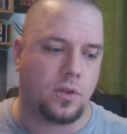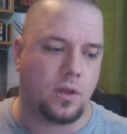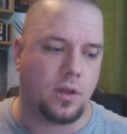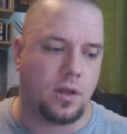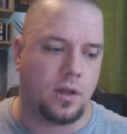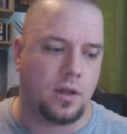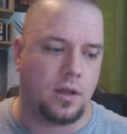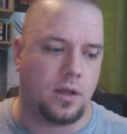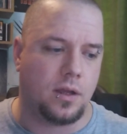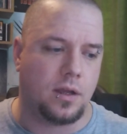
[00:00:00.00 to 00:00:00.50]

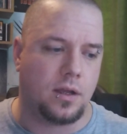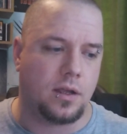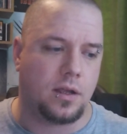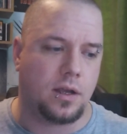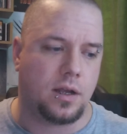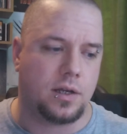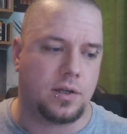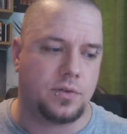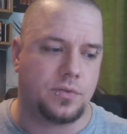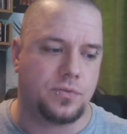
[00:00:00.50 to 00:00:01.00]

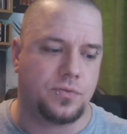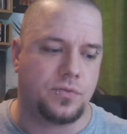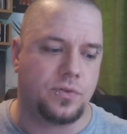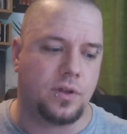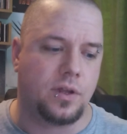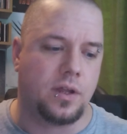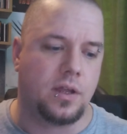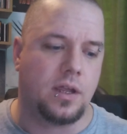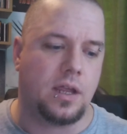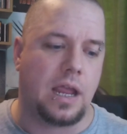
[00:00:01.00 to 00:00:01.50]
kind of
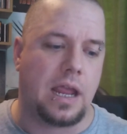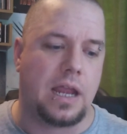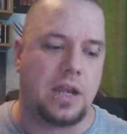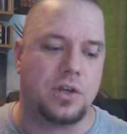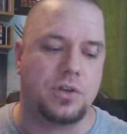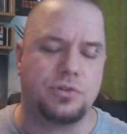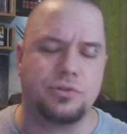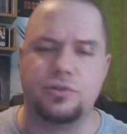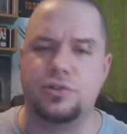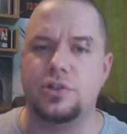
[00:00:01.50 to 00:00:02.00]

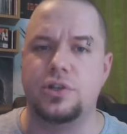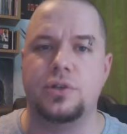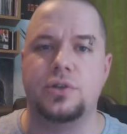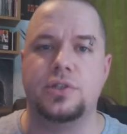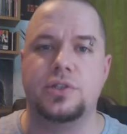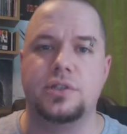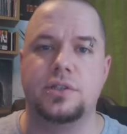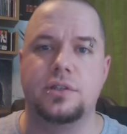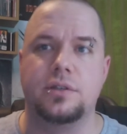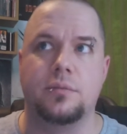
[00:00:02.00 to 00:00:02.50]

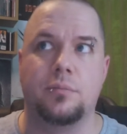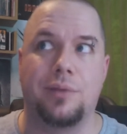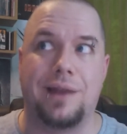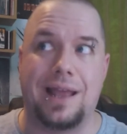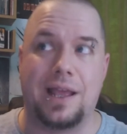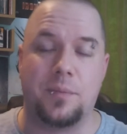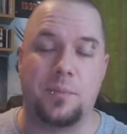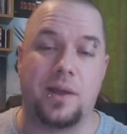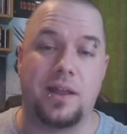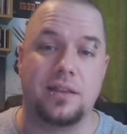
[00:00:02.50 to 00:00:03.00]
introduce
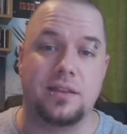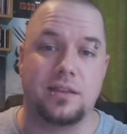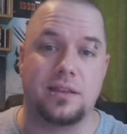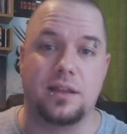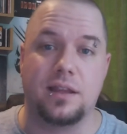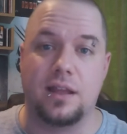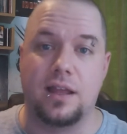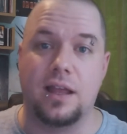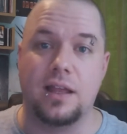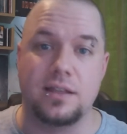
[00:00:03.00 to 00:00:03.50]
Black
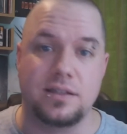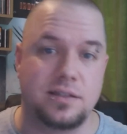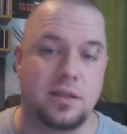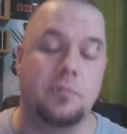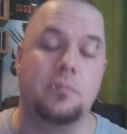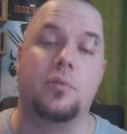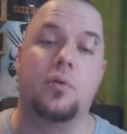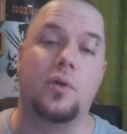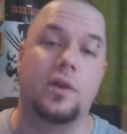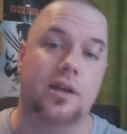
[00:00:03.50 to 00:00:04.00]
Panther at
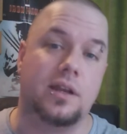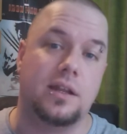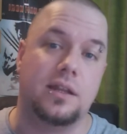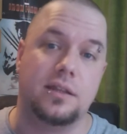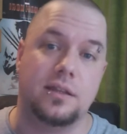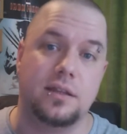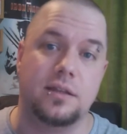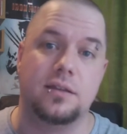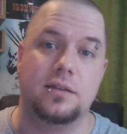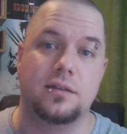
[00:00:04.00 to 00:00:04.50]
some point
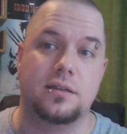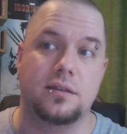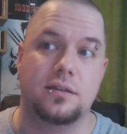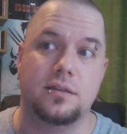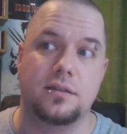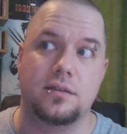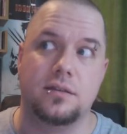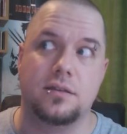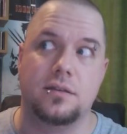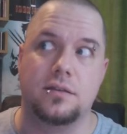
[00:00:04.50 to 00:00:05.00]
in
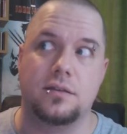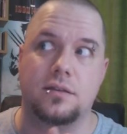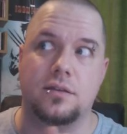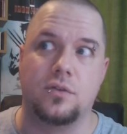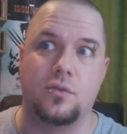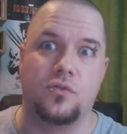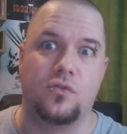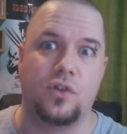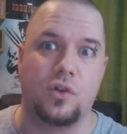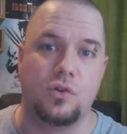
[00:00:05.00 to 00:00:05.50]

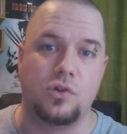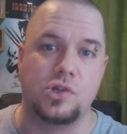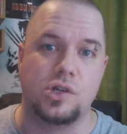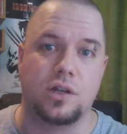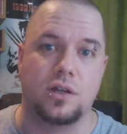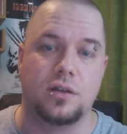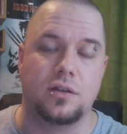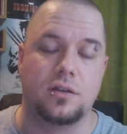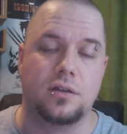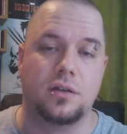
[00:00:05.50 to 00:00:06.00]
the
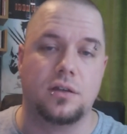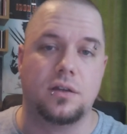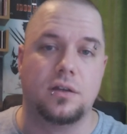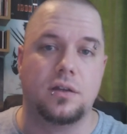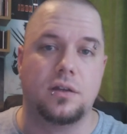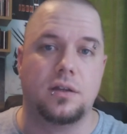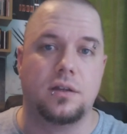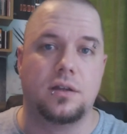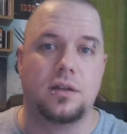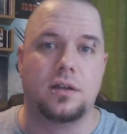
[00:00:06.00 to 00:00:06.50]
future.
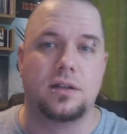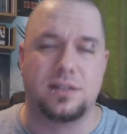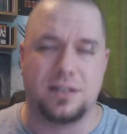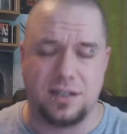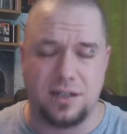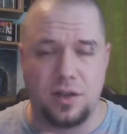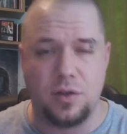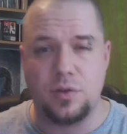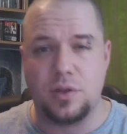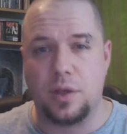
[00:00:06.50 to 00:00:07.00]
Because I
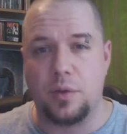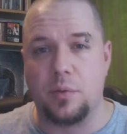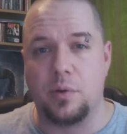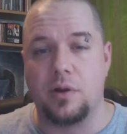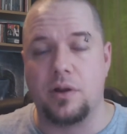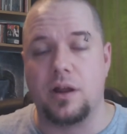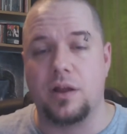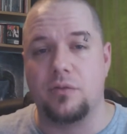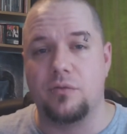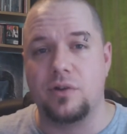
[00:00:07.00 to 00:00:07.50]
know they
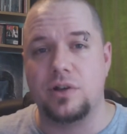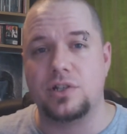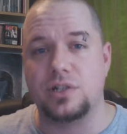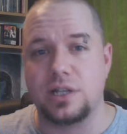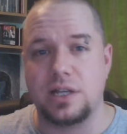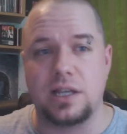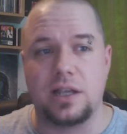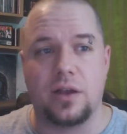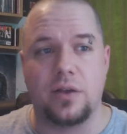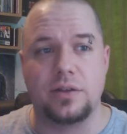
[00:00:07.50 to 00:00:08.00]
were
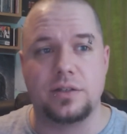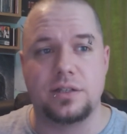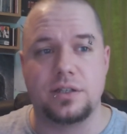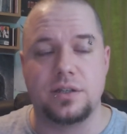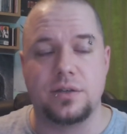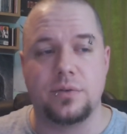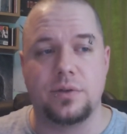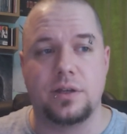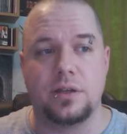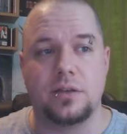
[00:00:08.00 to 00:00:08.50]
originally going to
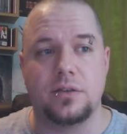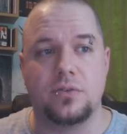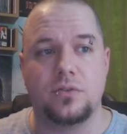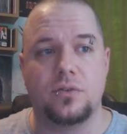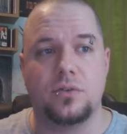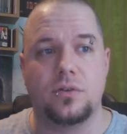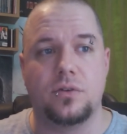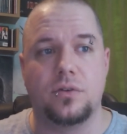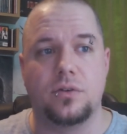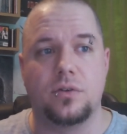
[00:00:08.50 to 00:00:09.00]
do it
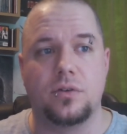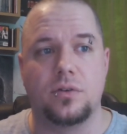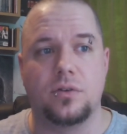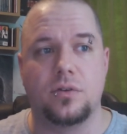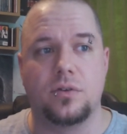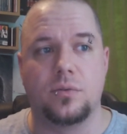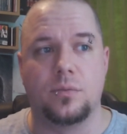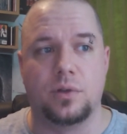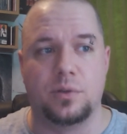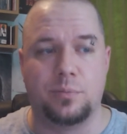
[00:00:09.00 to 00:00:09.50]

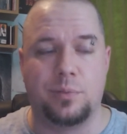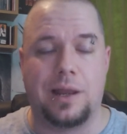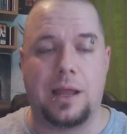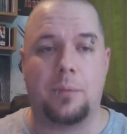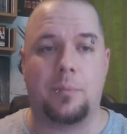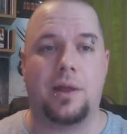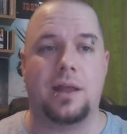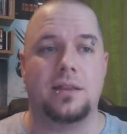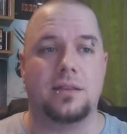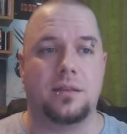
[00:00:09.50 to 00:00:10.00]
with
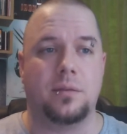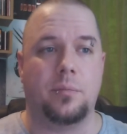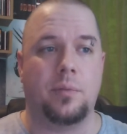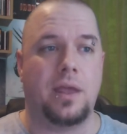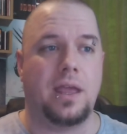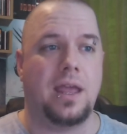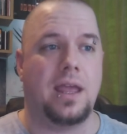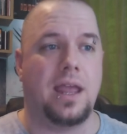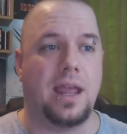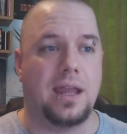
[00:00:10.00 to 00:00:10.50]
Black Panther
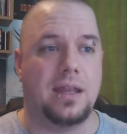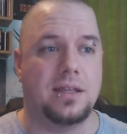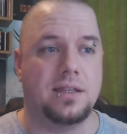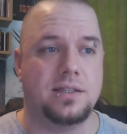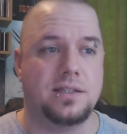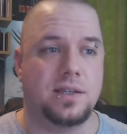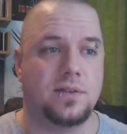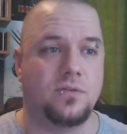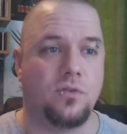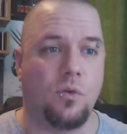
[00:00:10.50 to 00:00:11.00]
being in
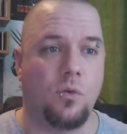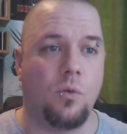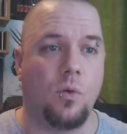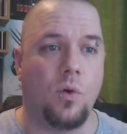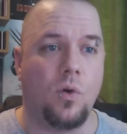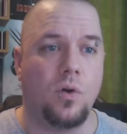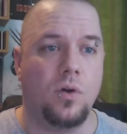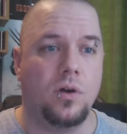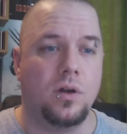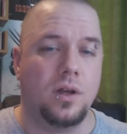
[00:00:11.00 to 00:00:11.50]
Civil
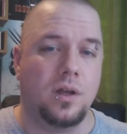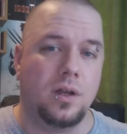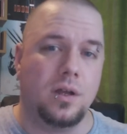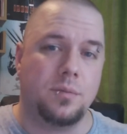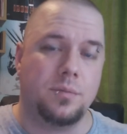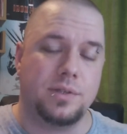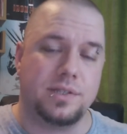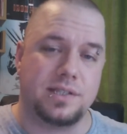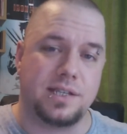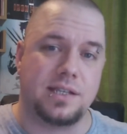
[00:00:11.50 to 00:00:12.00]
War,
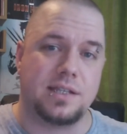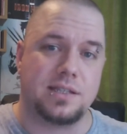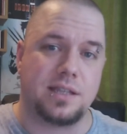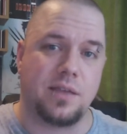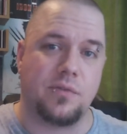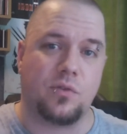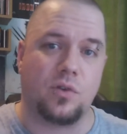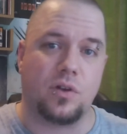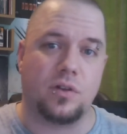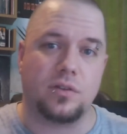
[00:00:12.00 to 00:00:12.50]
but since
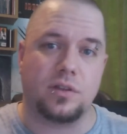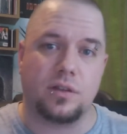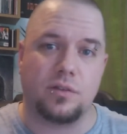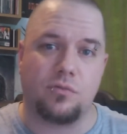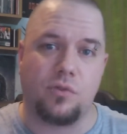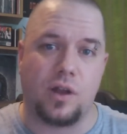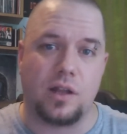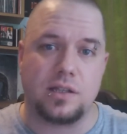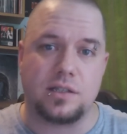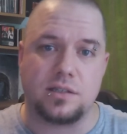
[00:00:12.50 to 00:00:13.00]
they've got the
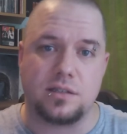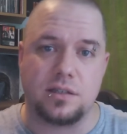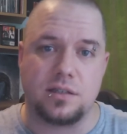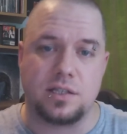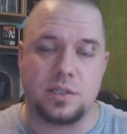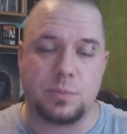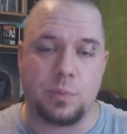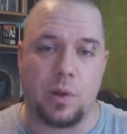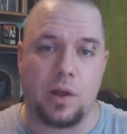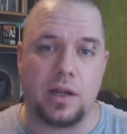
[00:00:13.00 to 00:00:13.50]
rights to
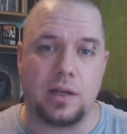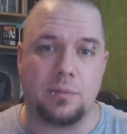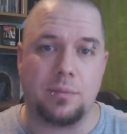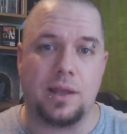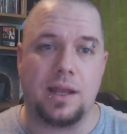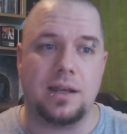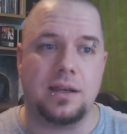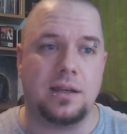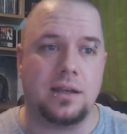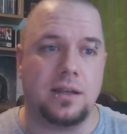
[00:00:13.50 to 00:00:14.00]

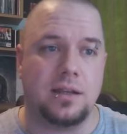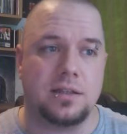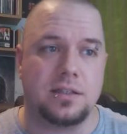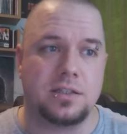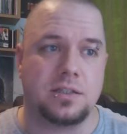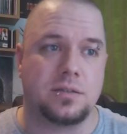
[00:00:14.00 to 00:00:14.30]
Spider-Man,